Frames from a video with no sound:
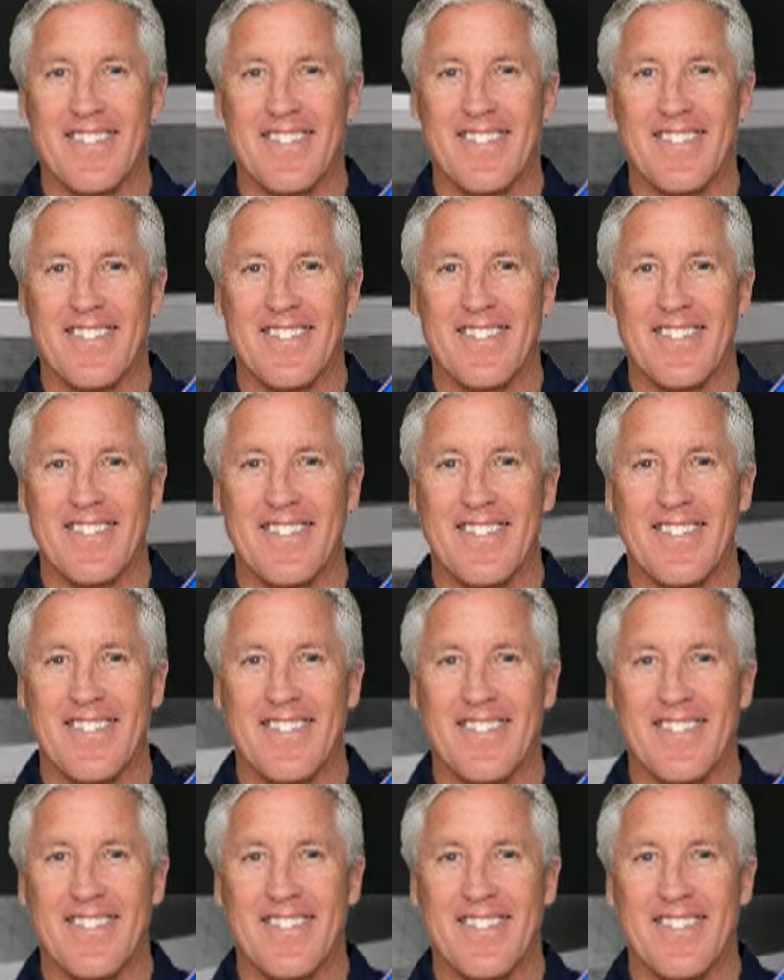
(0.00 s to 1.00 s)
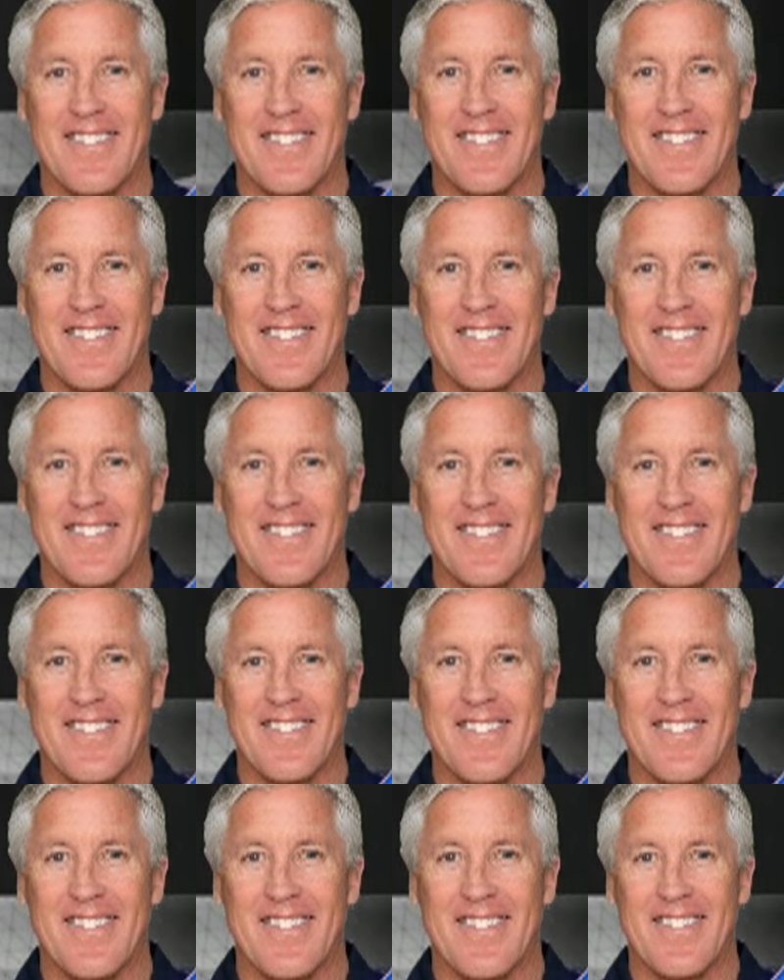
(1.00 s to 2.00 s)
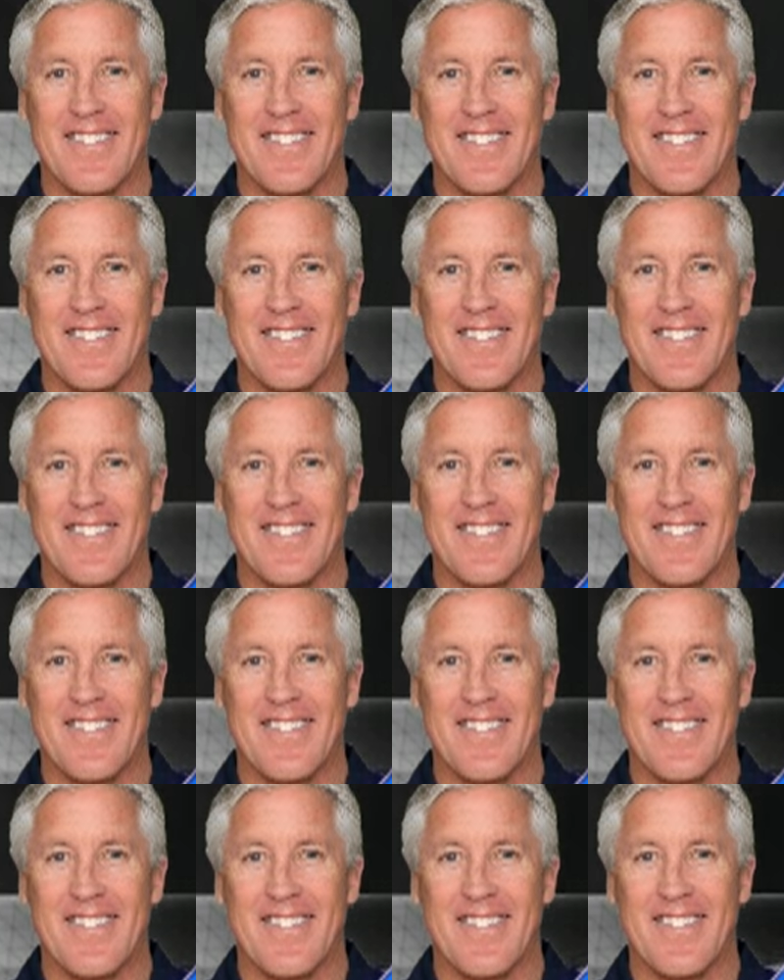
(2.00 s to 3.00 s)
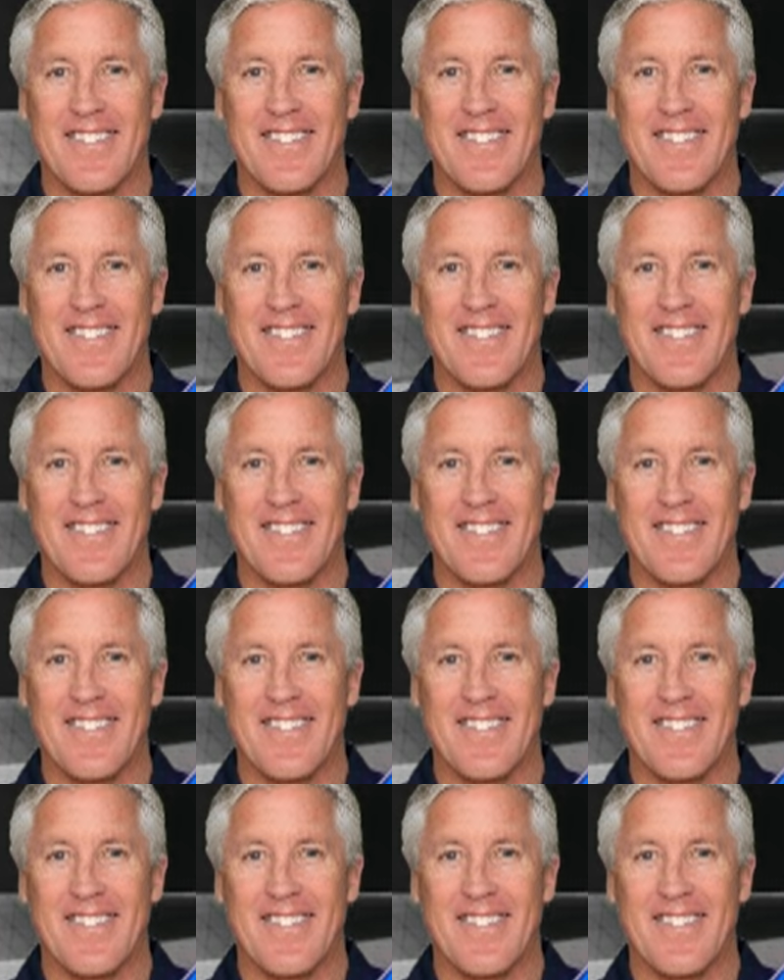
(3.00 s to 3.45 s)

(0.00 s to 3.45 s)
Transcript: (not speaking)